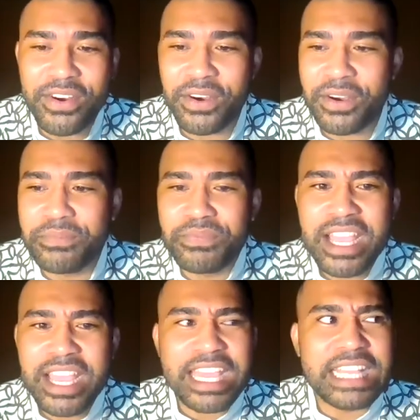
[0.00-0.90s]
or
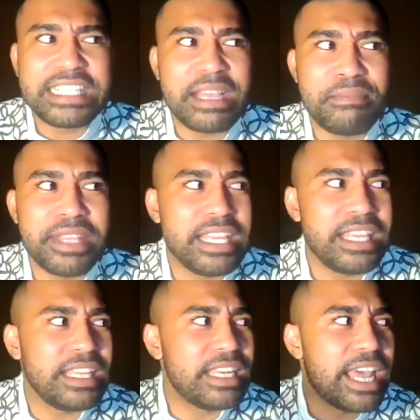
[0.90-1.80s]
it's
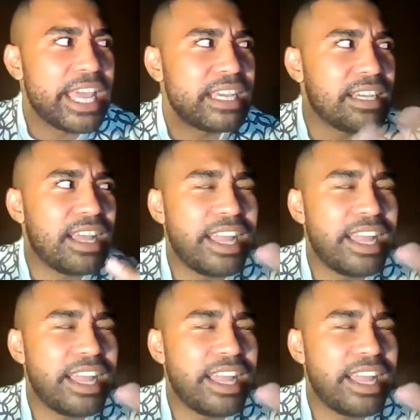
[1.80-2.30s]
something like,